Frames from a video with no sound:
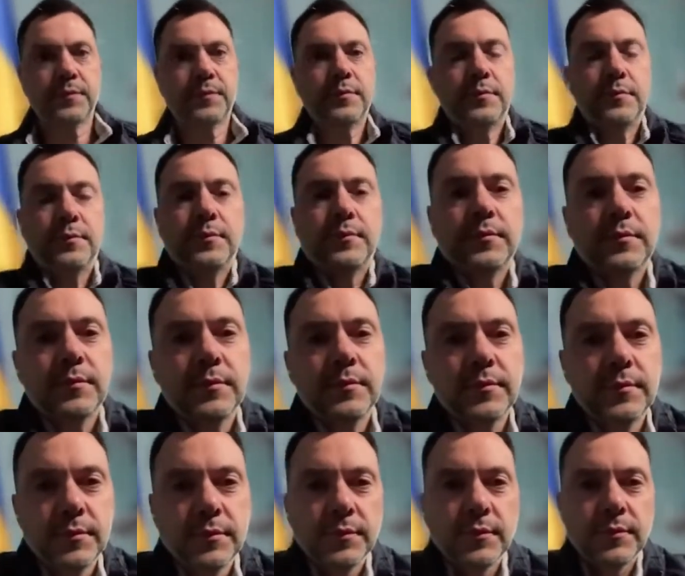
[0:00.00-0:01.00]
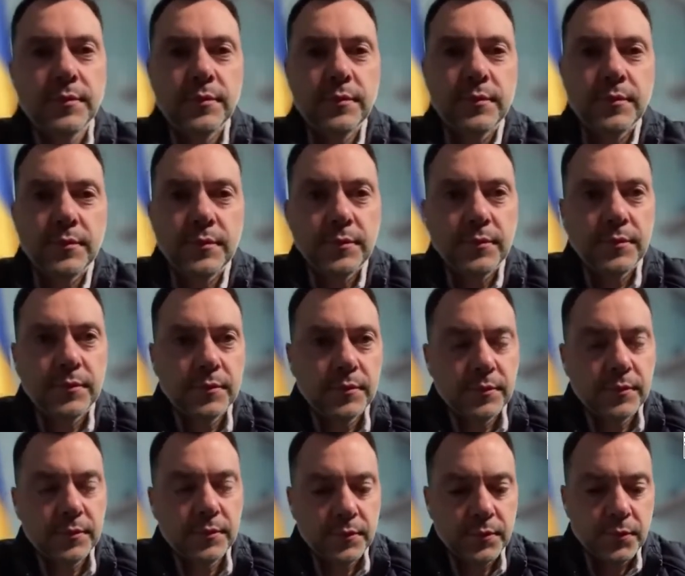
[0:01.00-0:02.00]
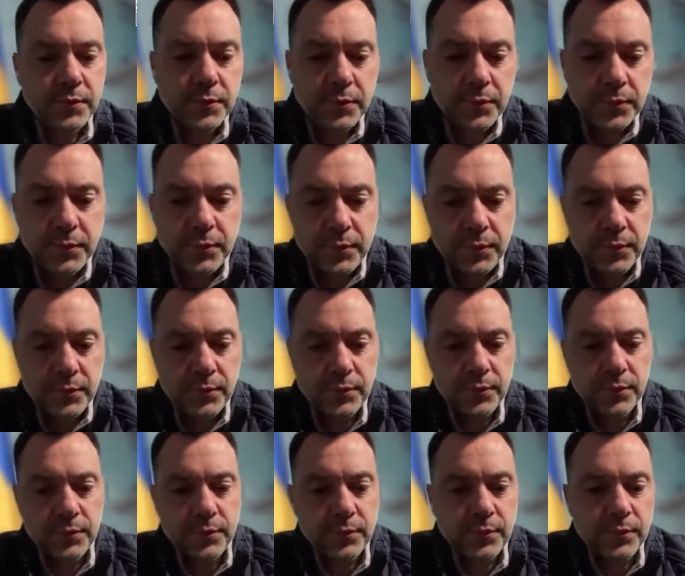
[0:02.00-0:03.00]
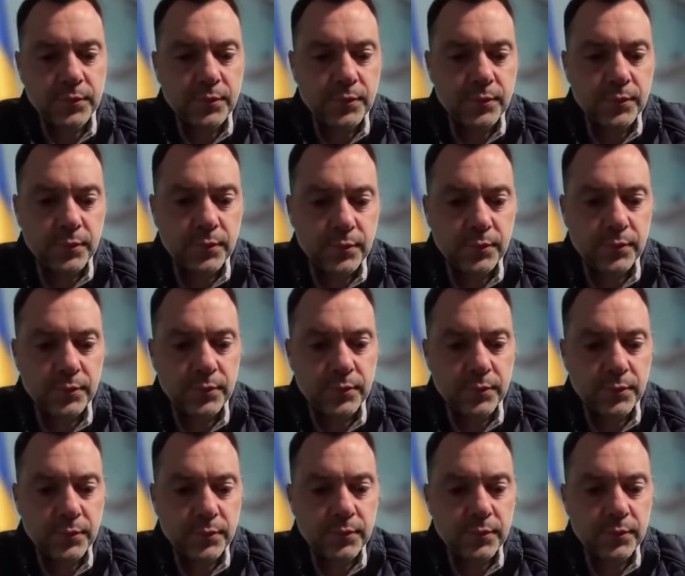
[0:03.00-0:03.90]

[no speech]